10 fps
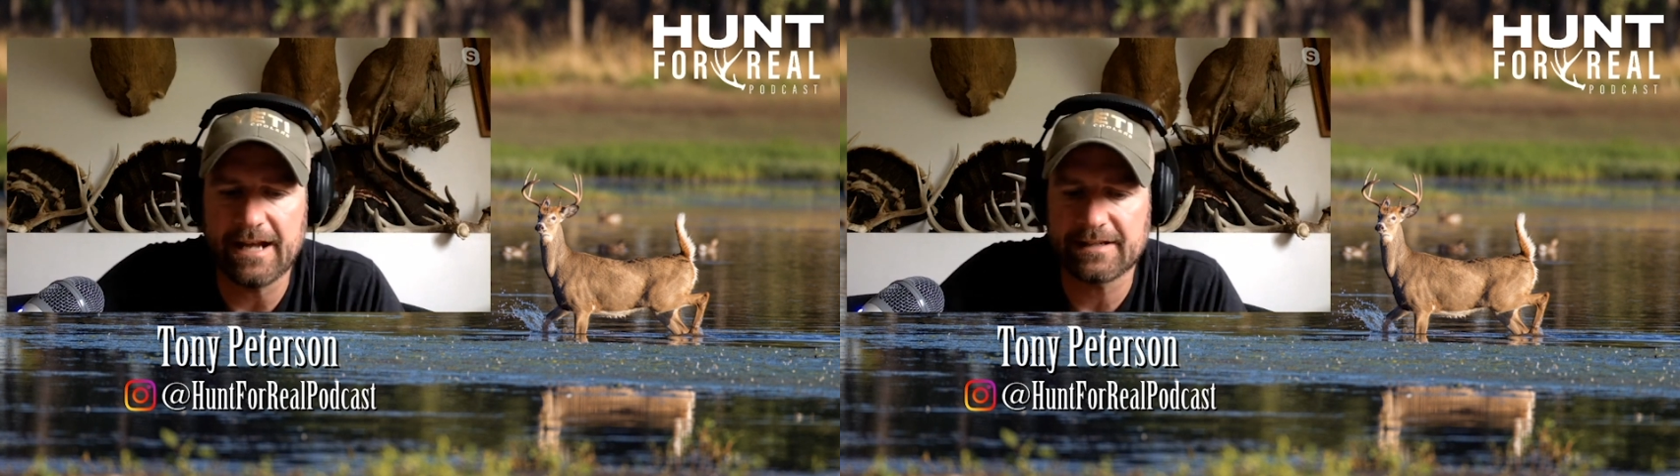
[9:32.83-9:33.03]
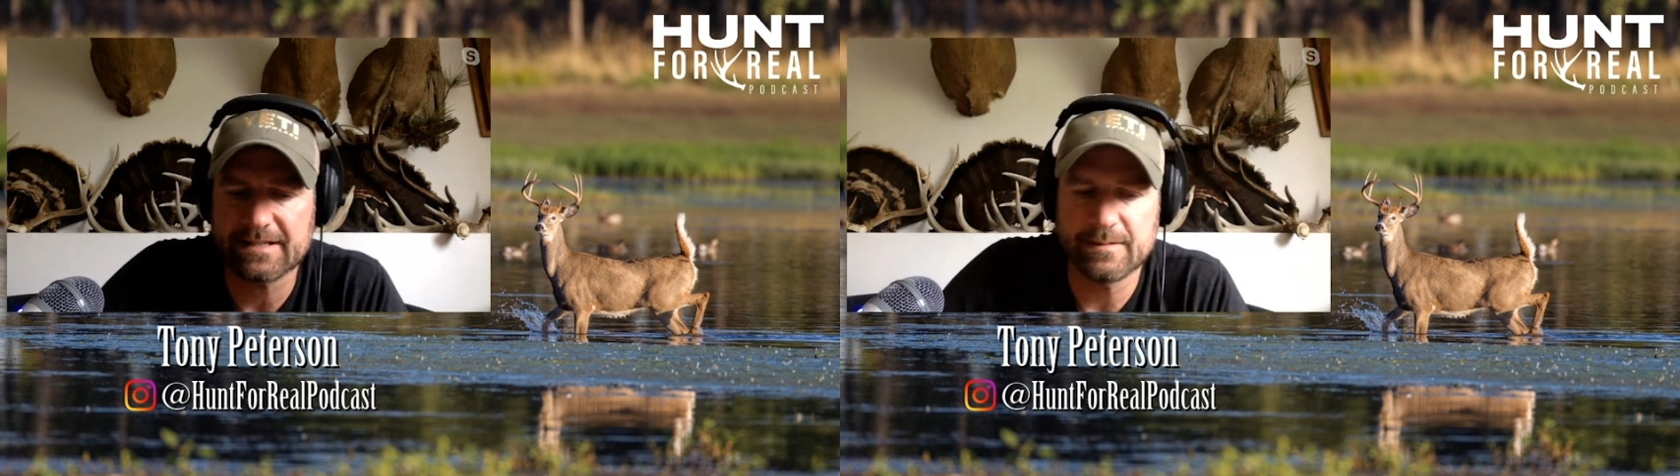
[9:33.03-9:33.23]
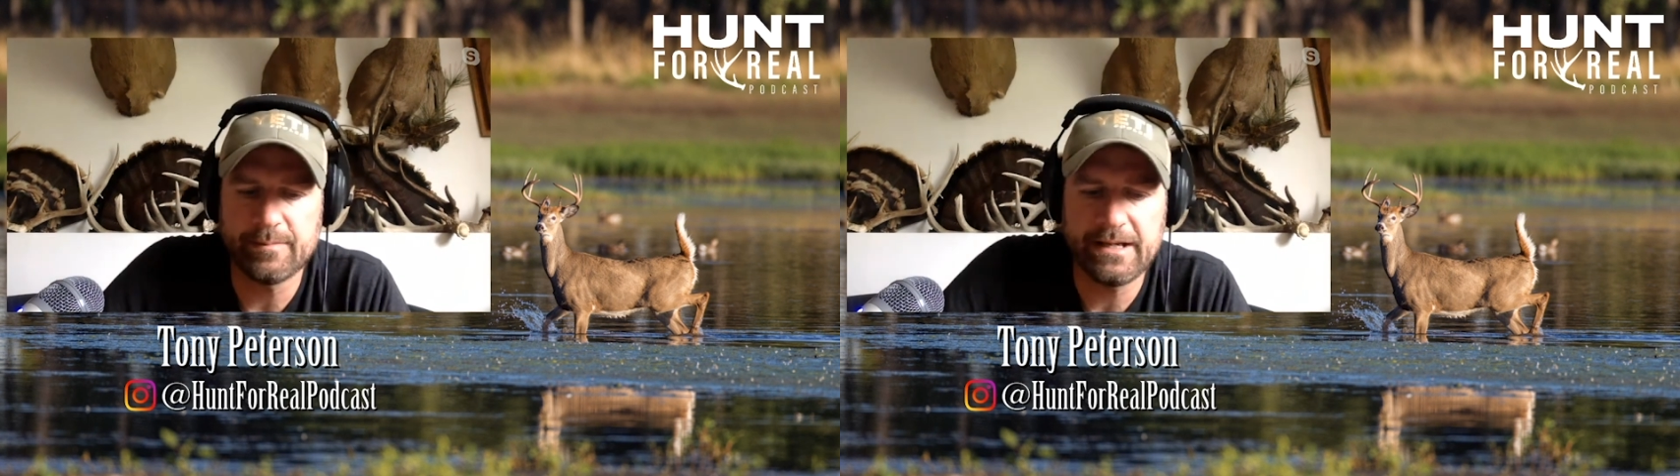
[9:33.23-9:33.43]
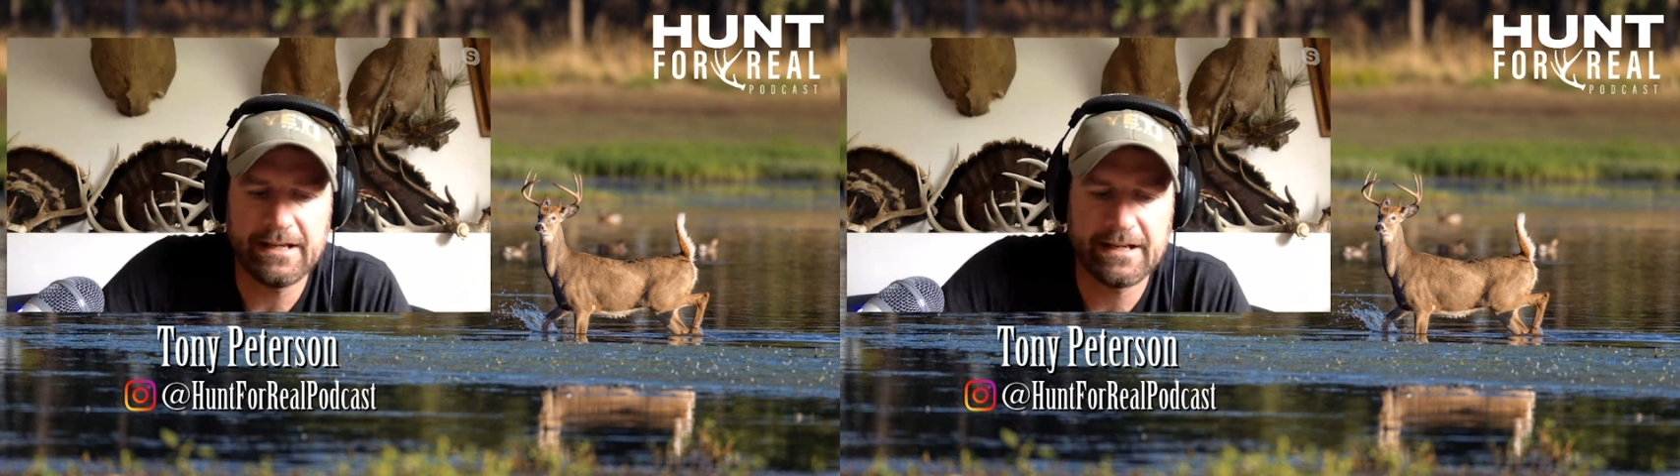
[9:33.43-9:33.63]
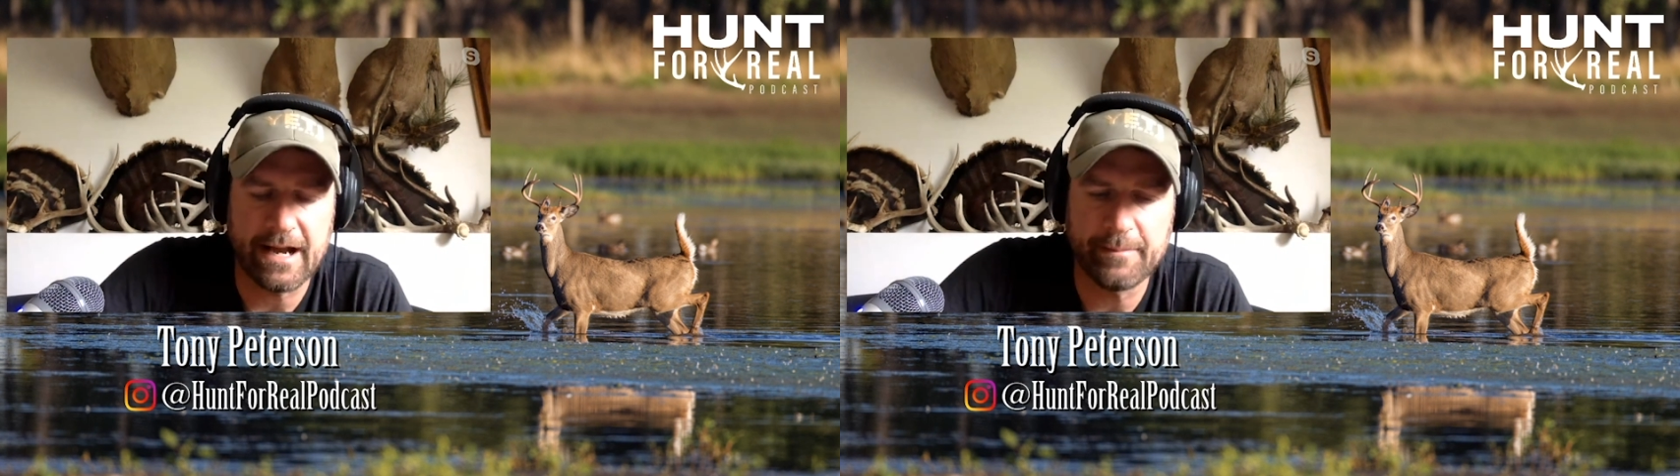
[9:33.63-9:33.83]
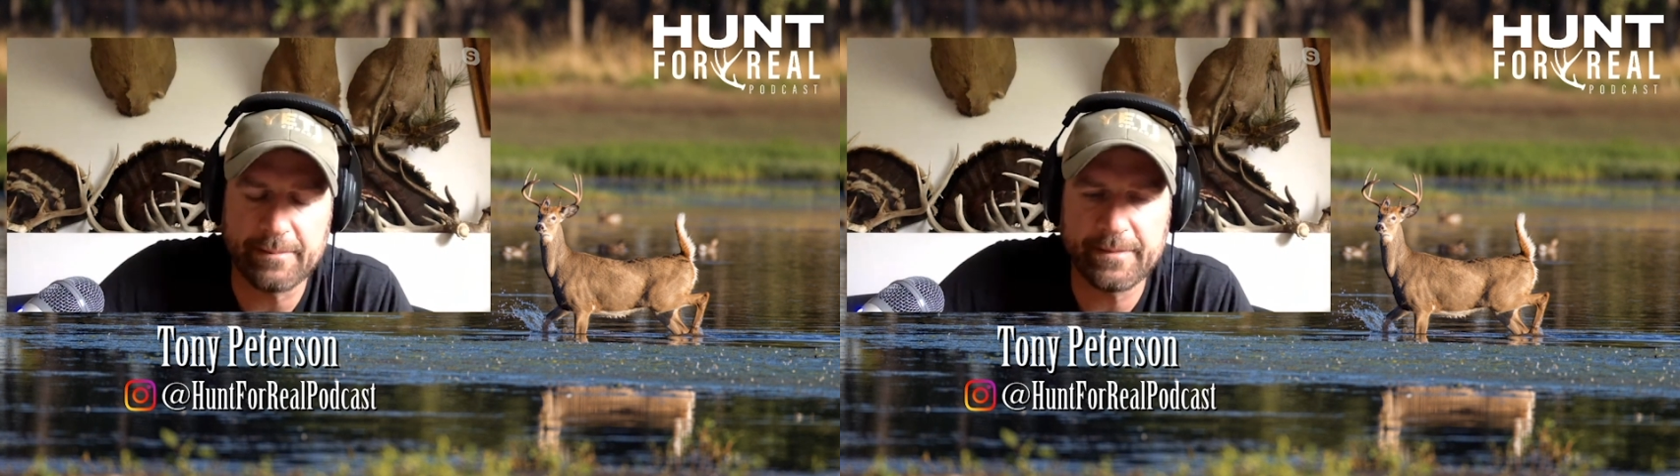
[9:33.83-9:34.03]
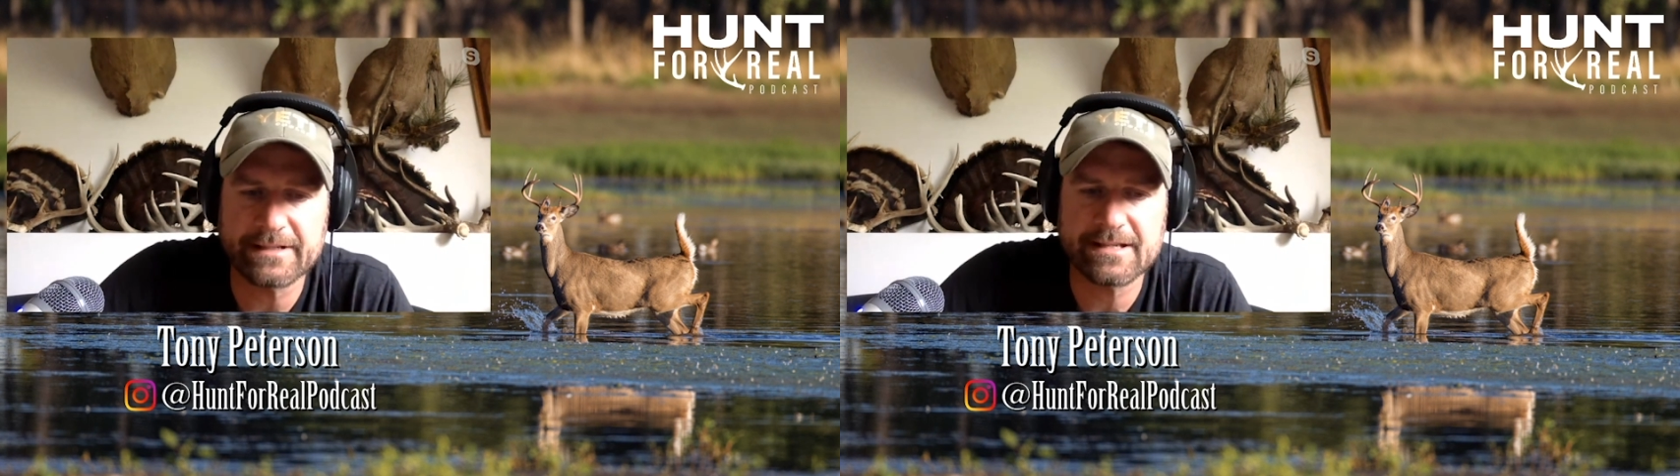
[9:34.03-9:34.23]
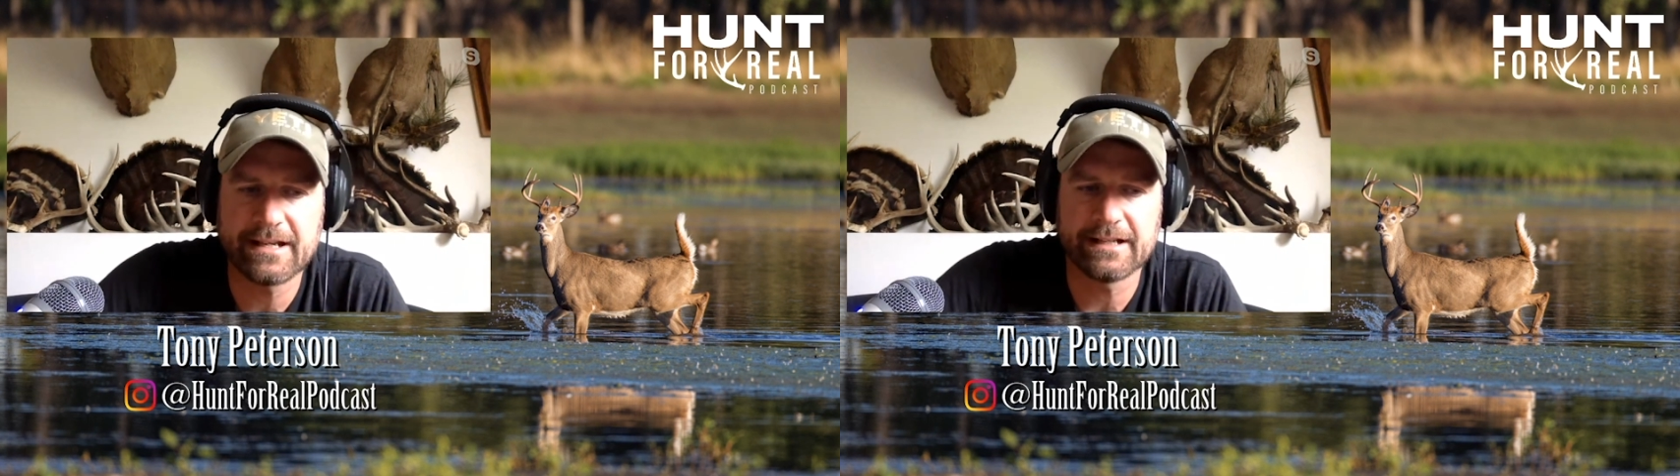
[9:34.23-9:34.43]
doesn't mean, I'm not
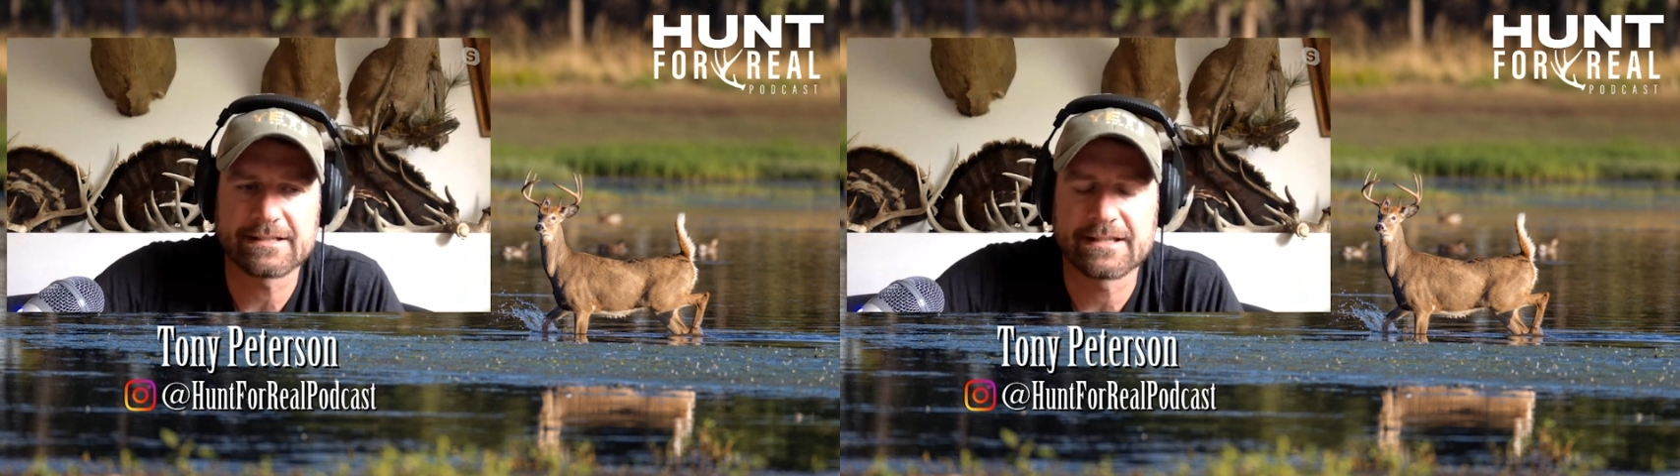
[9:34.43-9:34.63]
saying